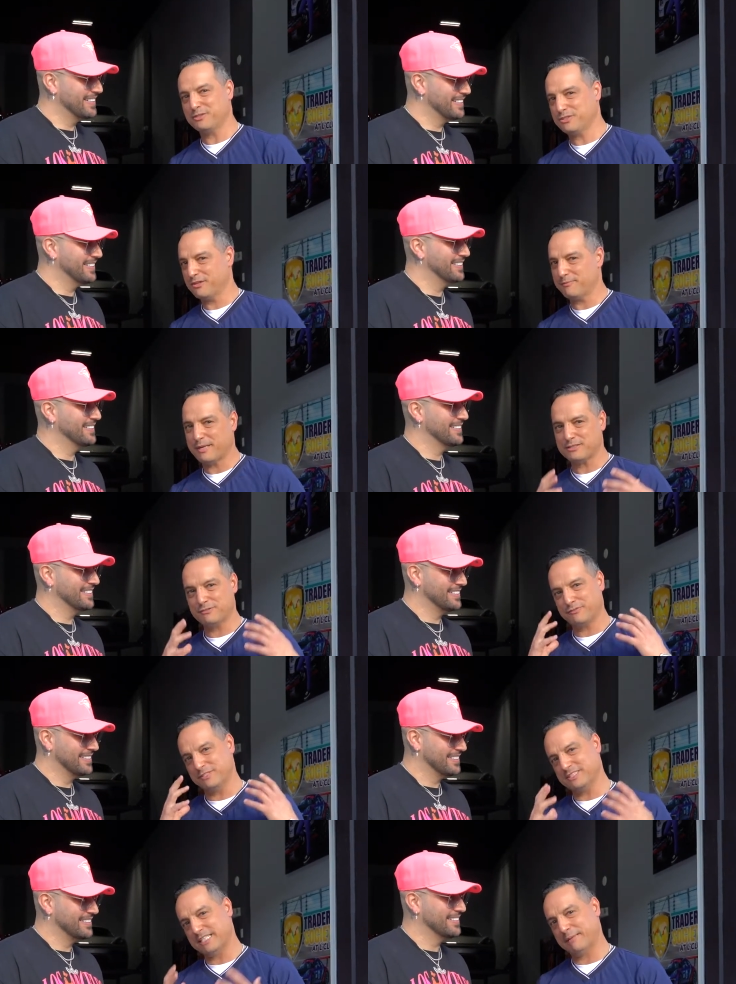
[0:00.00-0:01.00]
Speaker 1: We share a passion
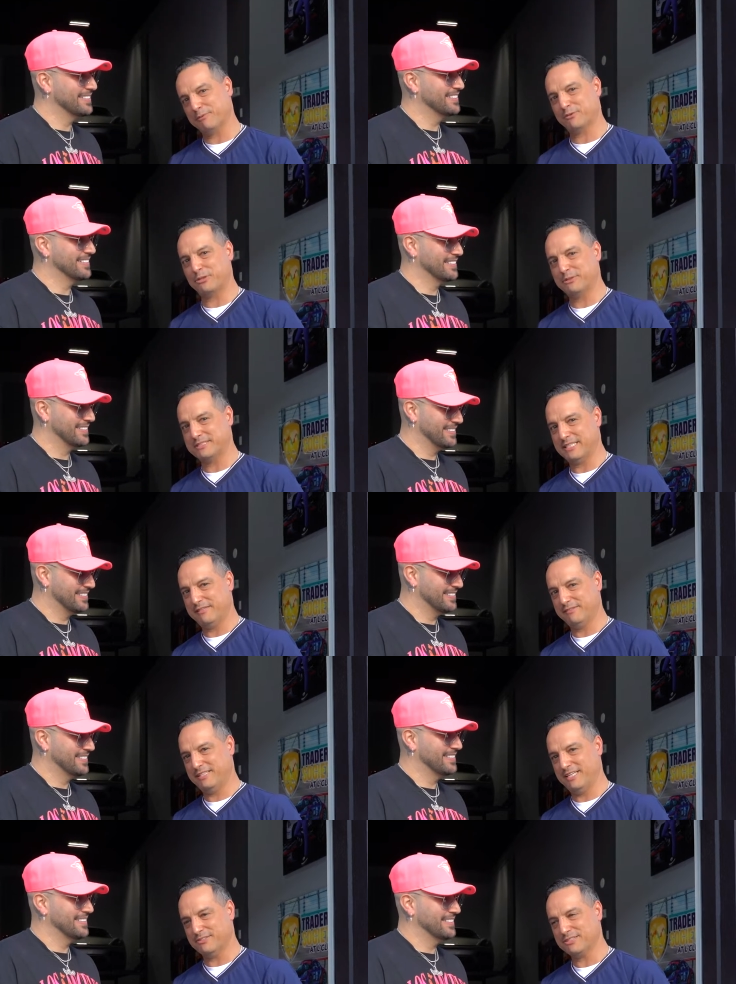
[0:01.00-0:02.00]
for this type of toys and
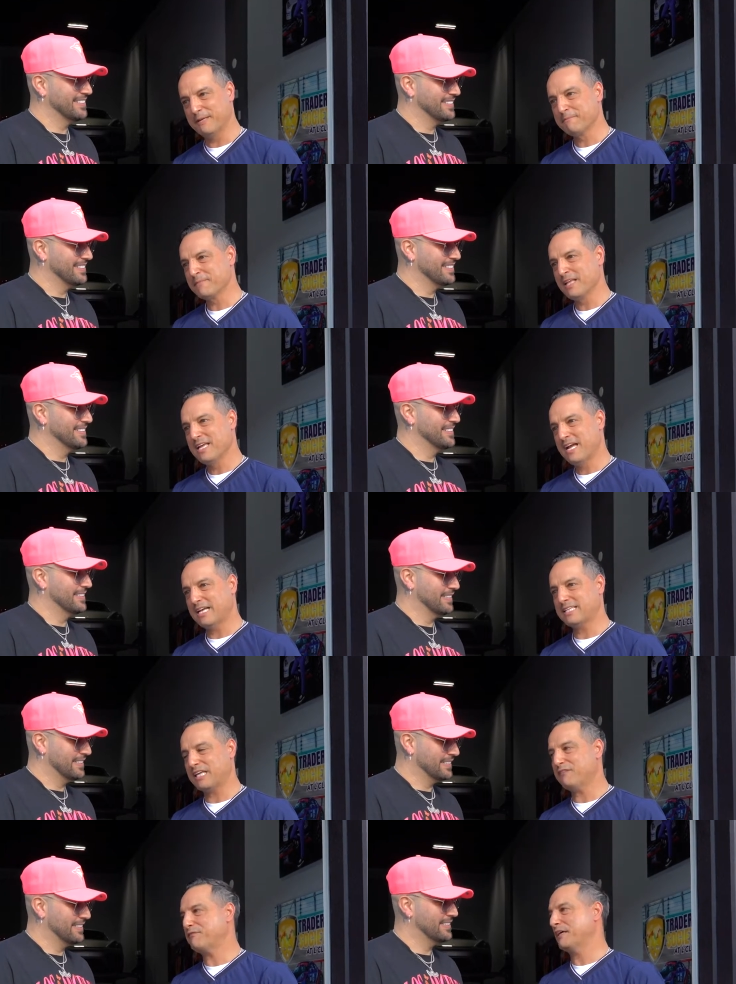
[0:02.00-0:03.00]
everything else.
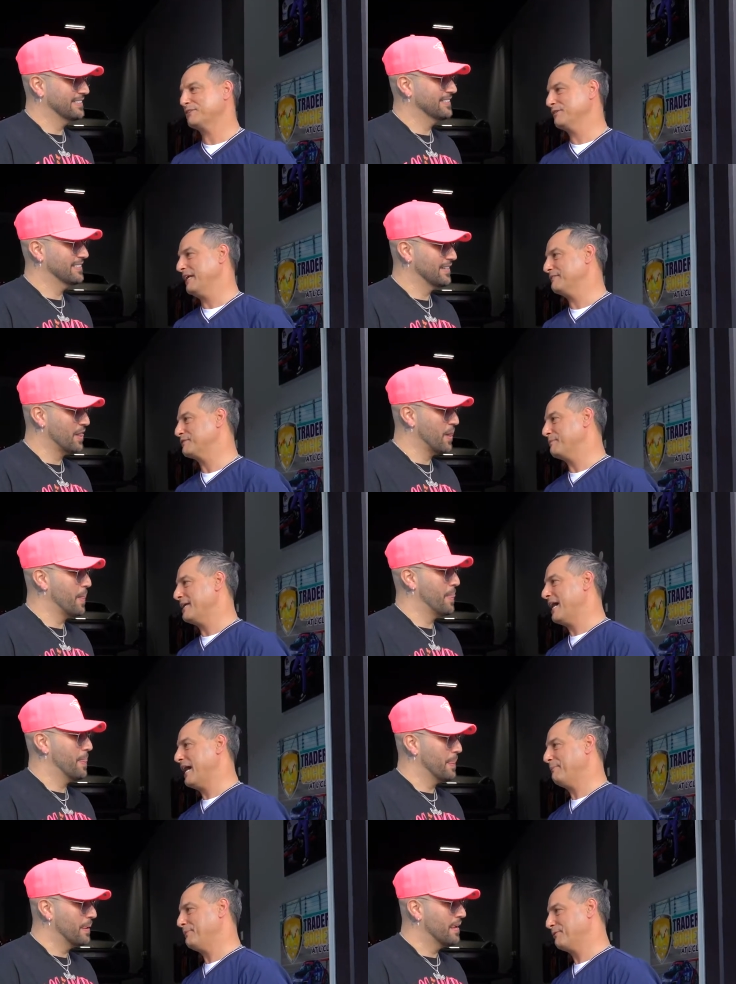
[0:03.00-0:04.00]
And they give Patrick lives to be
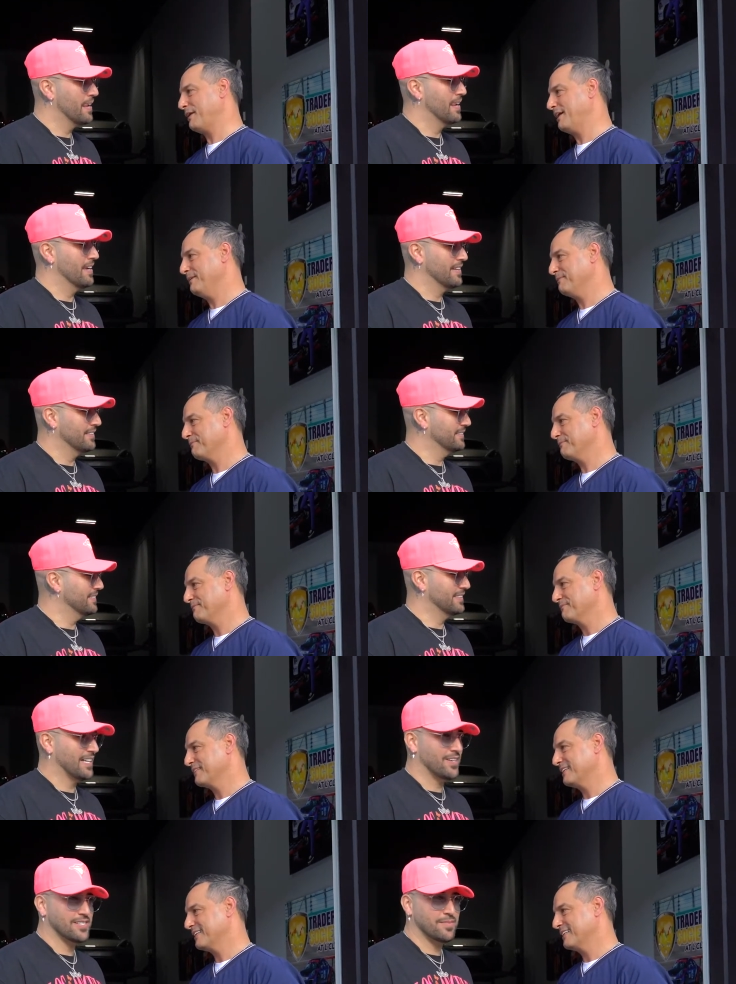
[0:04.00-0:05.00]
happy, right?
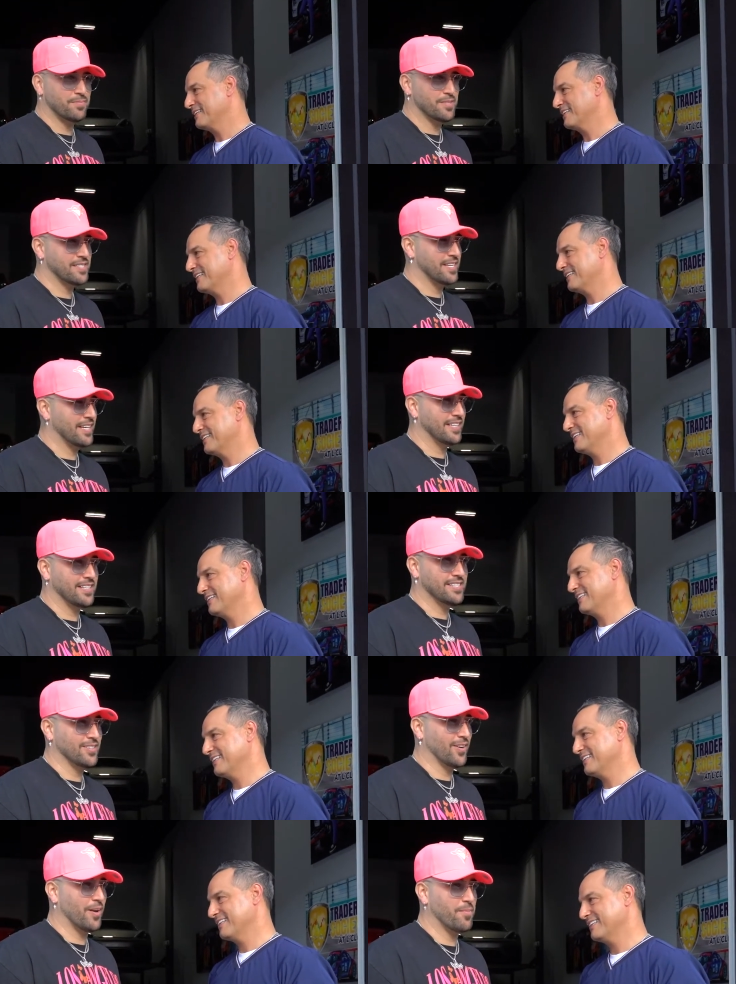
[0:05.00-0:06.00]
Thousand percent.
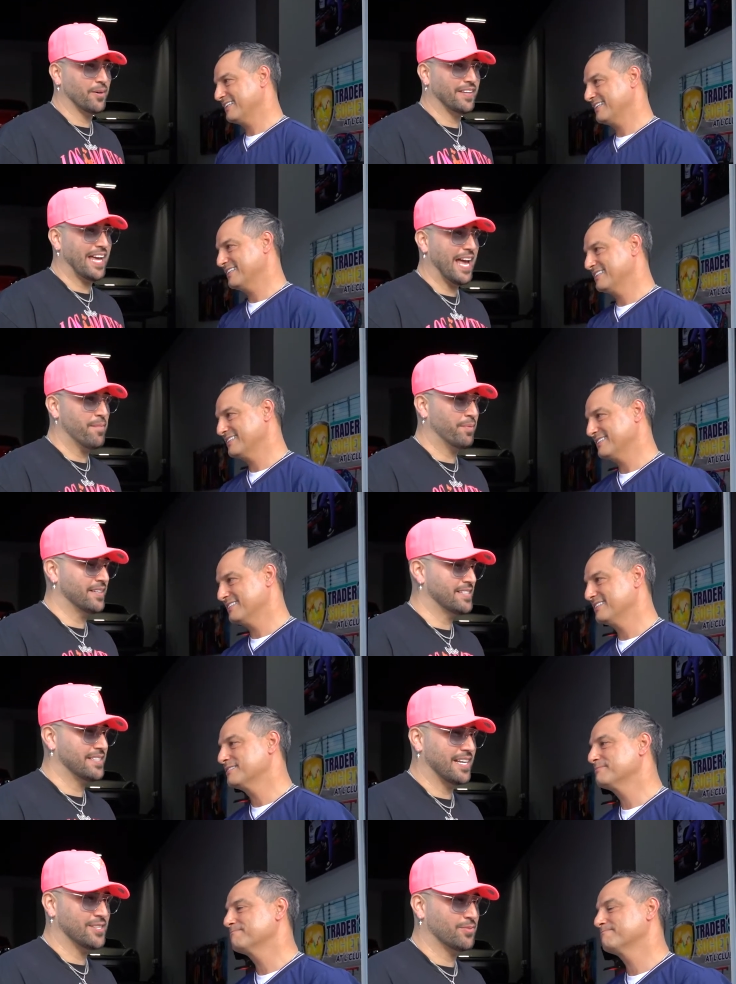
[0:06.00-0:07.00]
Speaker 2: It's all about the
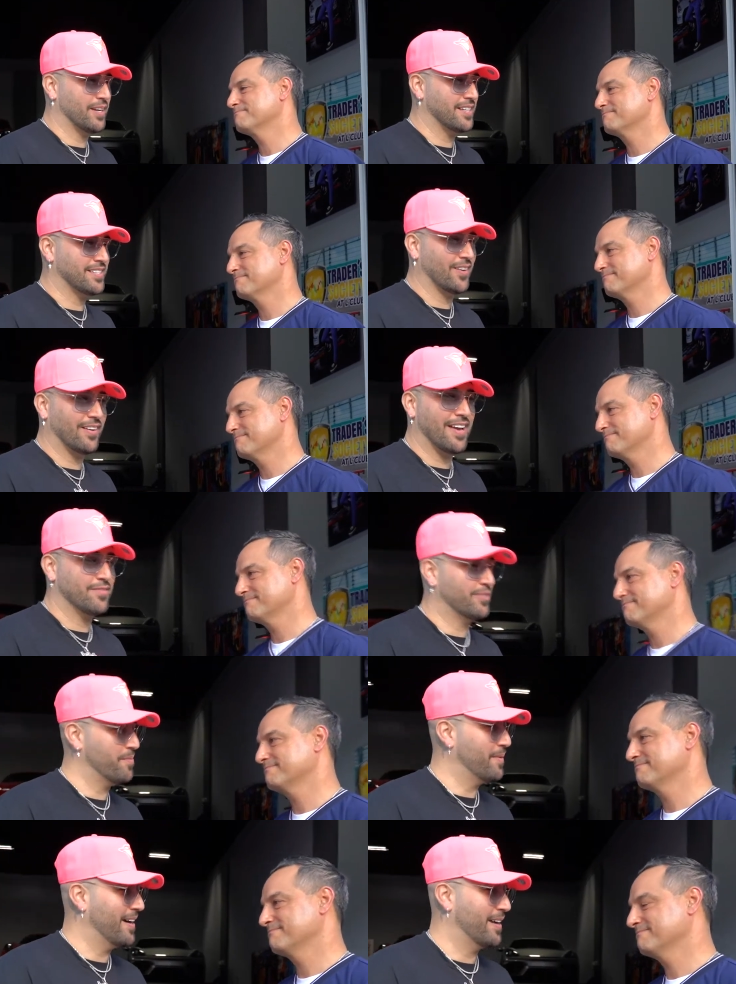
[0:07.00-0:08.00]
happiness. That's what I tell
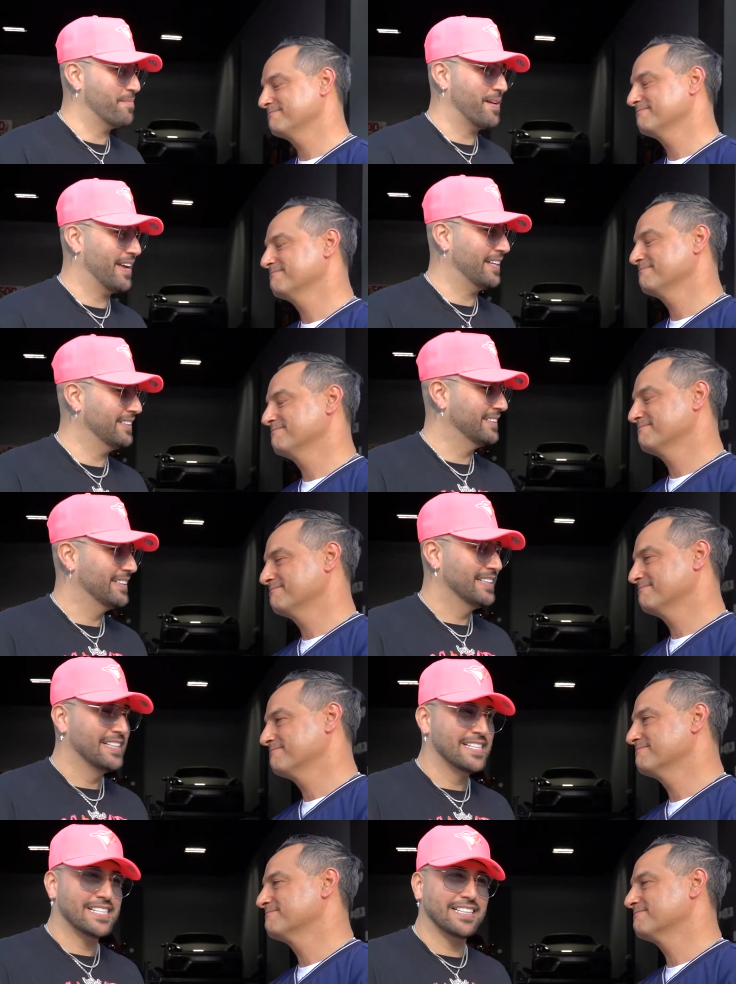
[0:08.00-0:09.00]
everybody, man.
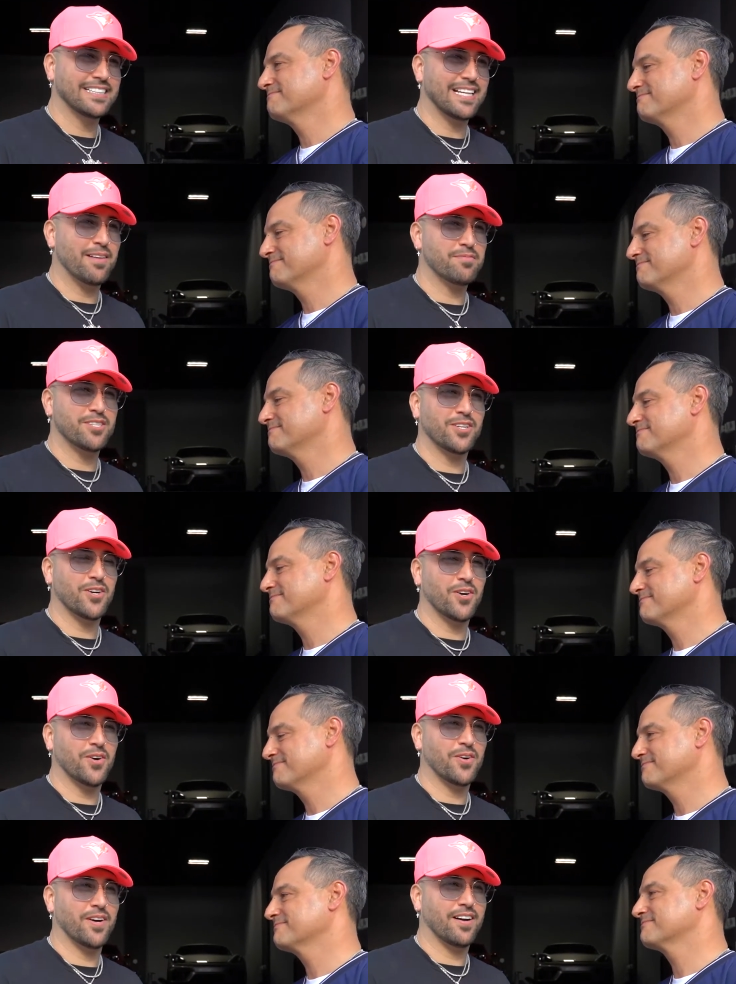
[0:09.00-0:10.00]
Sometimes you
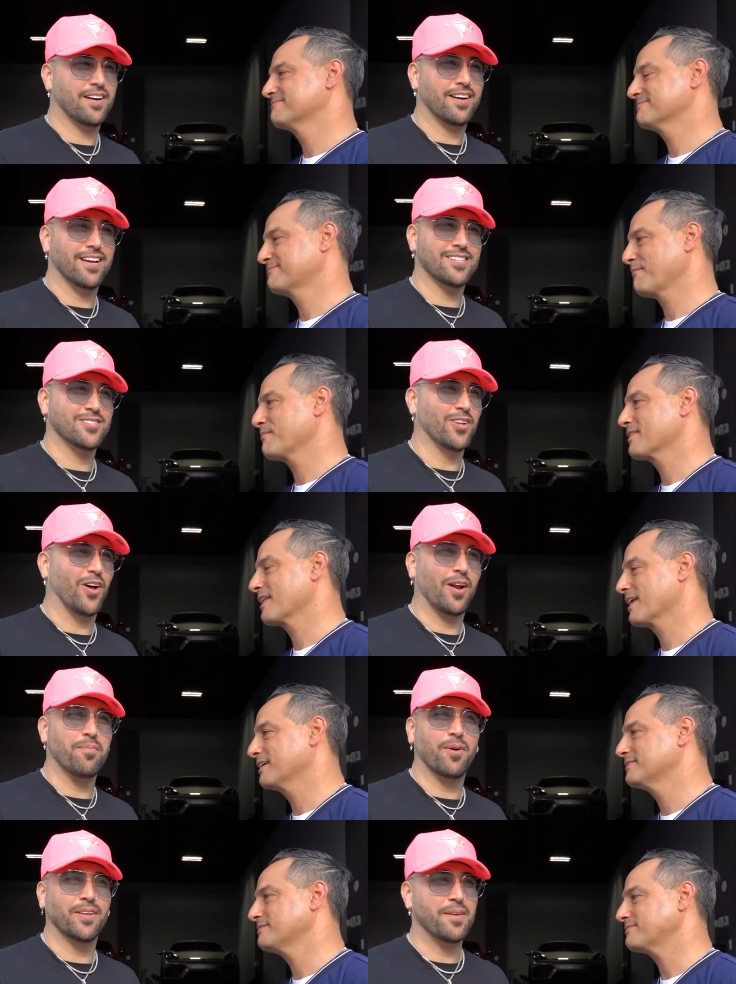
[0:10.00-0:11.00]
know, uh, it's
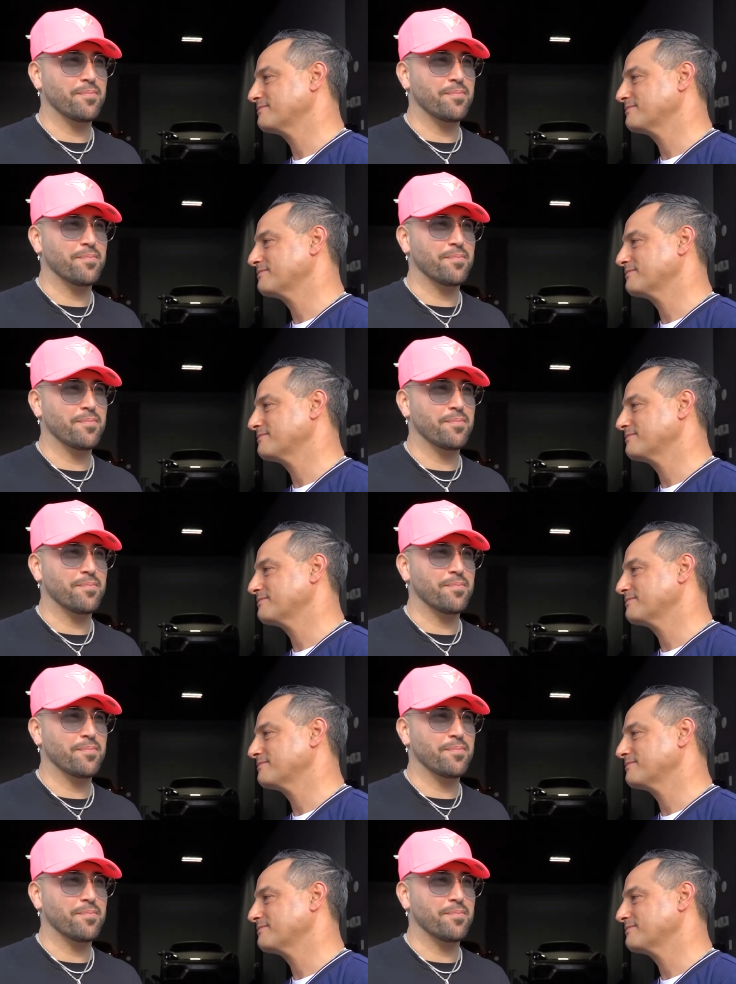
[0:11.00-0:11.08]
not about the